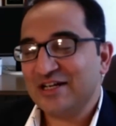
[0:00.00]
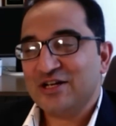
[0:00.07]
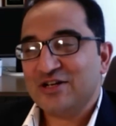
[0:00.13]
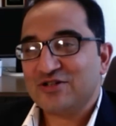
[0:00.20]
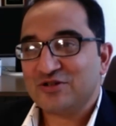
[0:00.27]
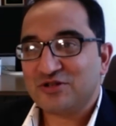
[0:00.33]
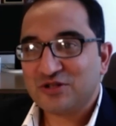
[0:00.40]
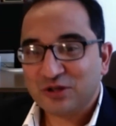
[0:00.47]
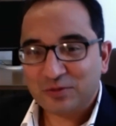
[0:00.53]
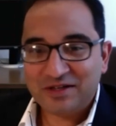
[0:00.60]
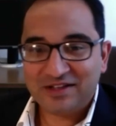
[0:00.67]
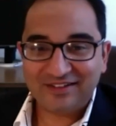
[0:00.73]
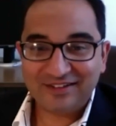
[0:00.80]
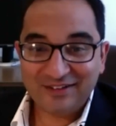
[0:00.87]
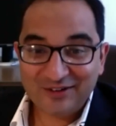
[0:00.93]
So it took me
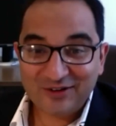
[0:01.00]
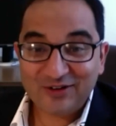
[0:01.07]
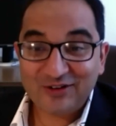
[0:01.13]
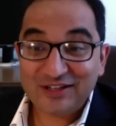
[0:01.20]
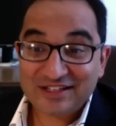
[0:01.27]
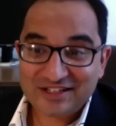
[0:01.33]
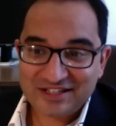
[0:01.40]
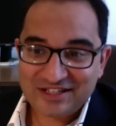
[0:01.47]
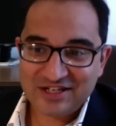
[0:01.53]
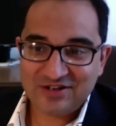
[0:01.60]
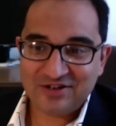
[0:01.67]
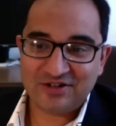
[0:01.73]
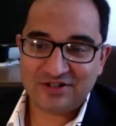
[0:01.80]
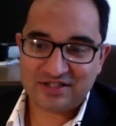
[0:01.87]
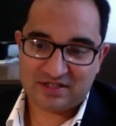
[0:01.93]
literally a
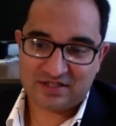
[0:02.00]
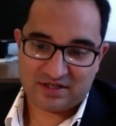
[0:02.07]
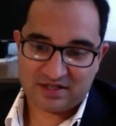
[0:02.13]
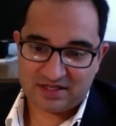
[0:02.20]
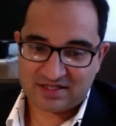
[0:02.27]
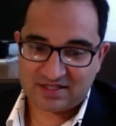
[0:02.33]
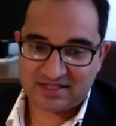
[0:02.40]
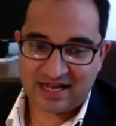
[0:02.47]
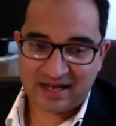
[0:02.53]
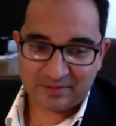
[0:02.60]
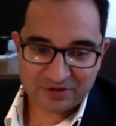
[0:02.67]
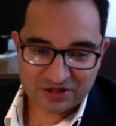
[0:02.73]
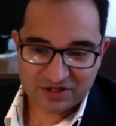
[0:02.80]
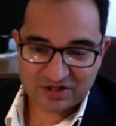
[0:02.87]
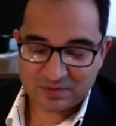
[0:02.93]
year to
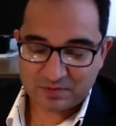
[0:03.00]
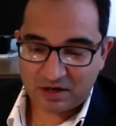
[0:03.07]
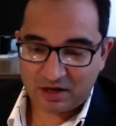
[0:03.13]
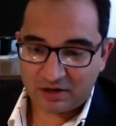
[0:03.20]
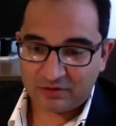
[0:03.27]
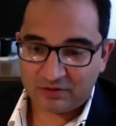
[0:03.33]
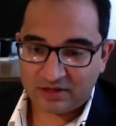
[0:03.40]
establish this model.